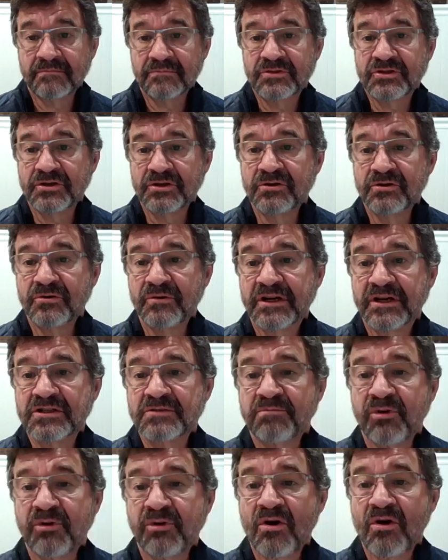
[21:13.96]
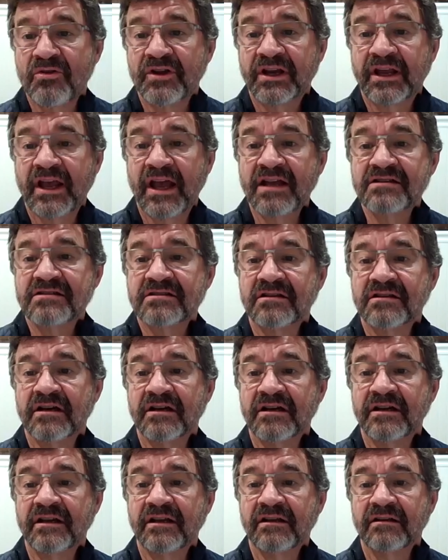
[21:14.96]
to explore the case
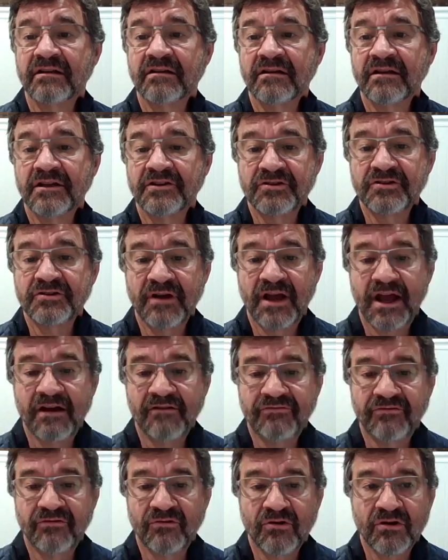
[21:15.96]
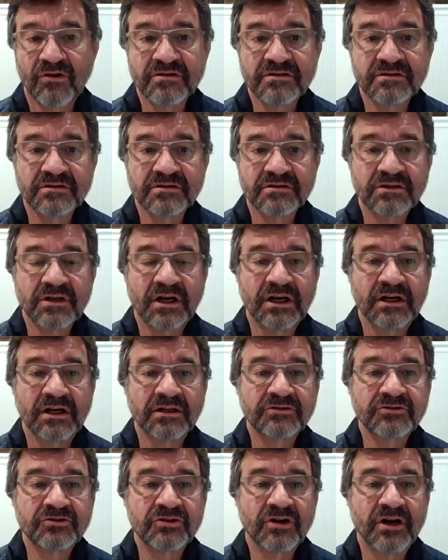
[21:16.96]
study that you have for us,
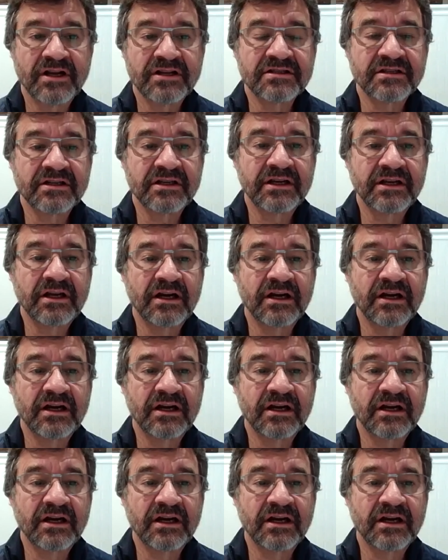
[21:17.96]
Tracey.